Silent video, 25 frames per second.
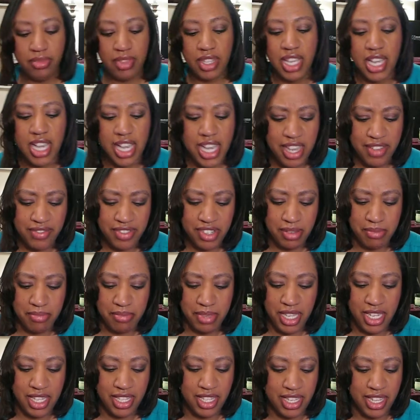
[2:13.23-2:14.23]
I have some
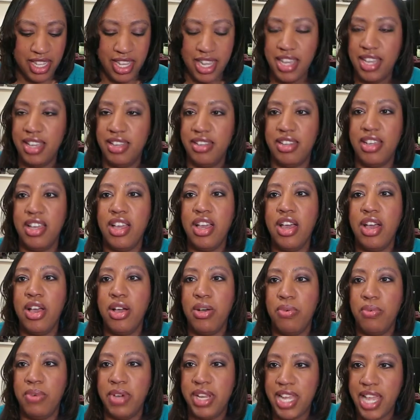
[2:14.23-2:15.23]
peeling, and
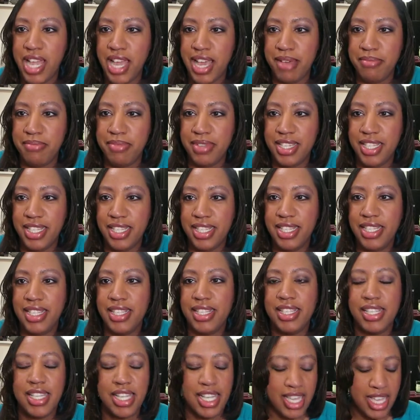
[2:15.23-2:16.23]
what
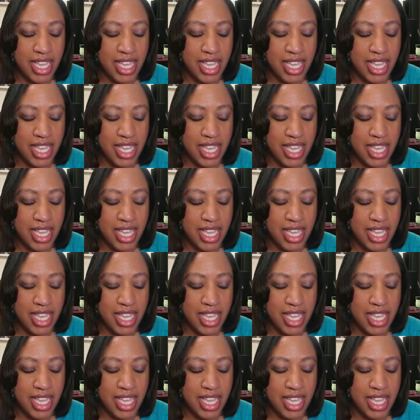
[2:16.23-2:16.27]
happened